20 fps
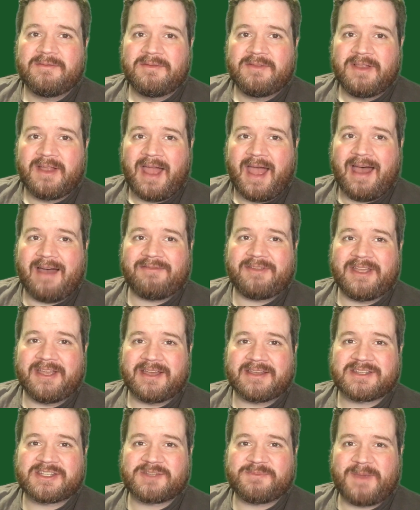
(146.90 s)
having
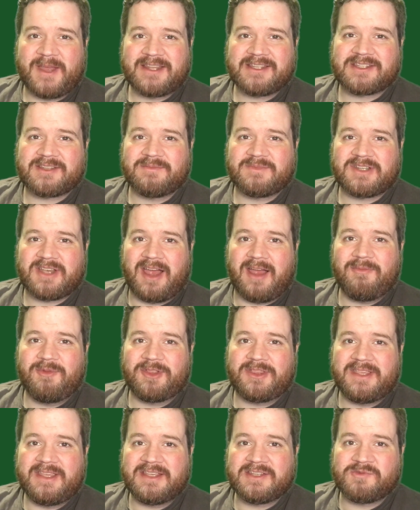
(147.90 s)
us spend some time
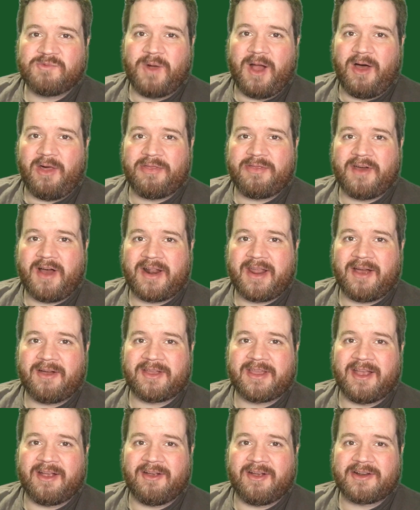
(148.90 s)
with these well thought
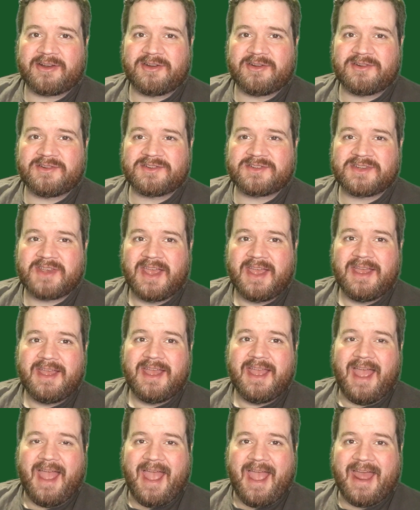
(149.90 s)
out characters
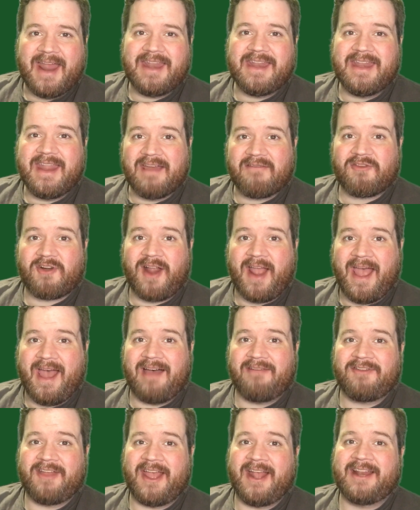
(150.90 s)
and never
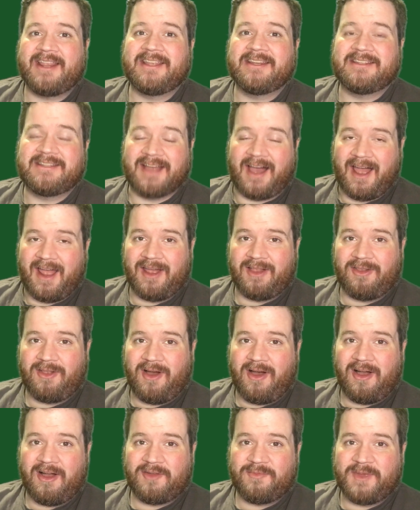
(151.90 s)
have any
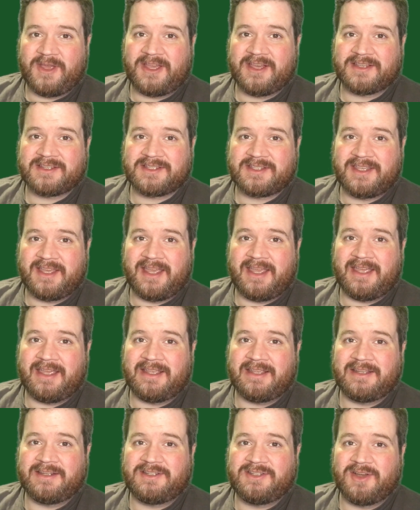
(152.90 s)
dialogue because
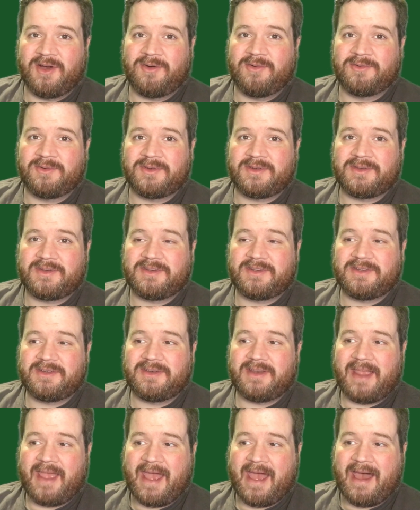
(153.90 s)
they don't
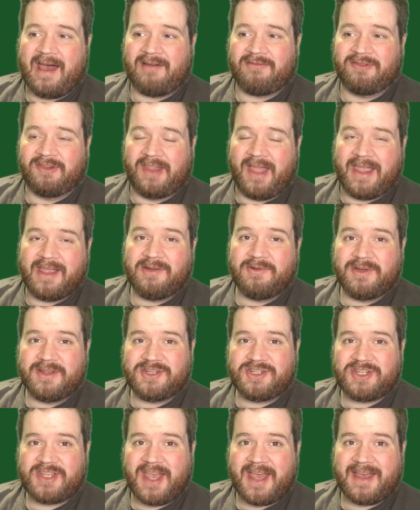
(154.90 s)
have
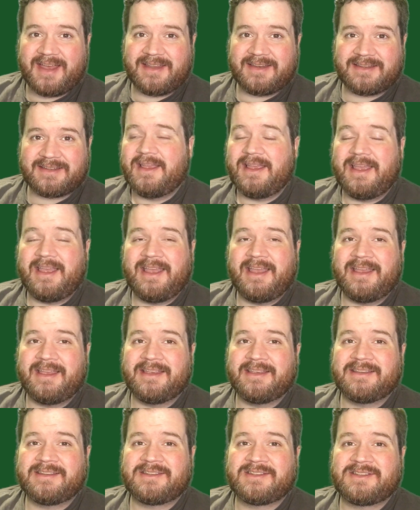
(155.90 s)
language yet
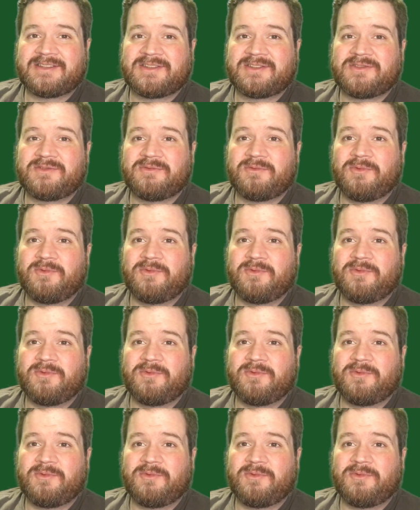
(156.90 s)
is